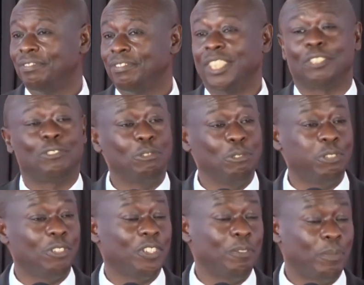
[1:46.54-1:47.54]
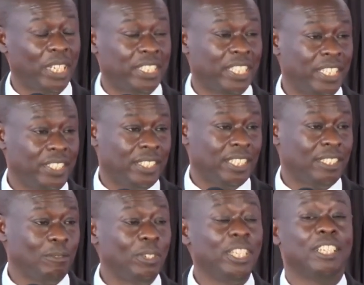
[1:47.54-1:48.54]
The truth of the matter is that
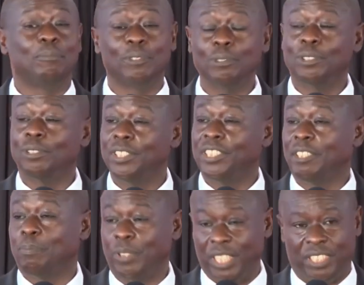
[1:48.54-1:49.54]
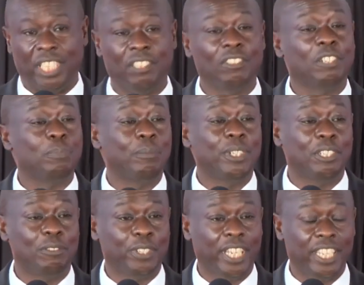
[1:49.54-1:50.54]
William Ruto is the President of the
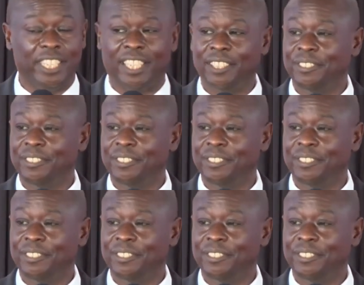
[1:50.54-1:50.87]
Republic of Kenya.